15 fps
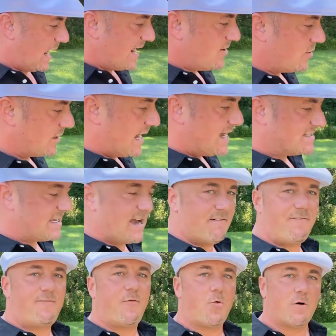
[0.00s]
I know guys that
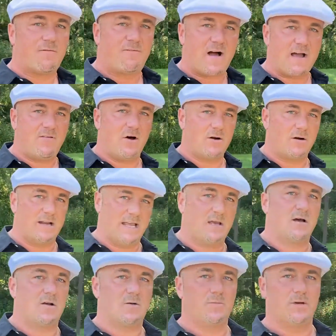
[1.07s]
have four, 500,
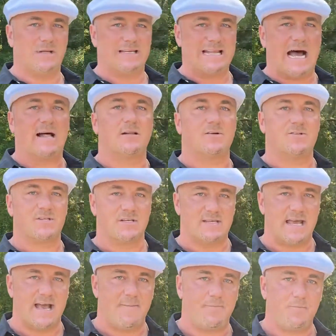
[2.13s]
800 million dollars
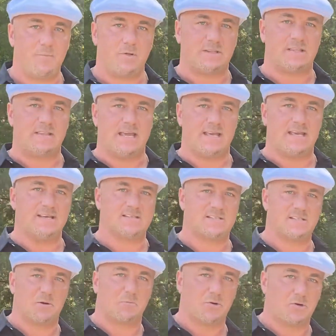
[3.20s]
in debt. But the thing
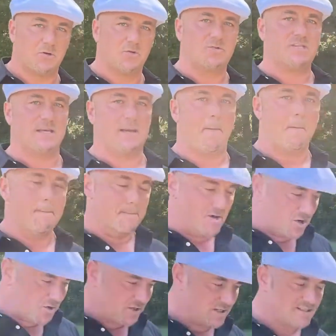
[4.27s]
is, is they're producing
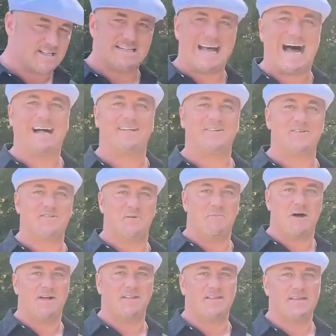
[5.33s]
millions of dollars a
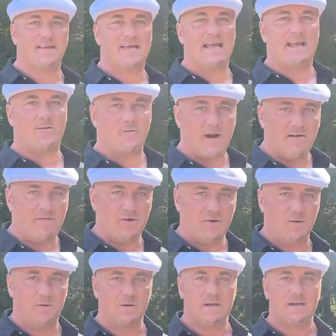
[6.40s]
month in
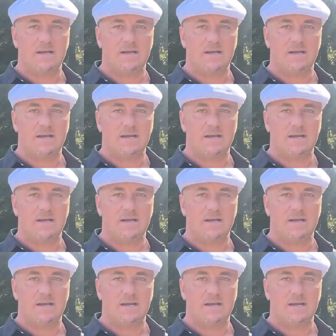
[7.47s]
revenue.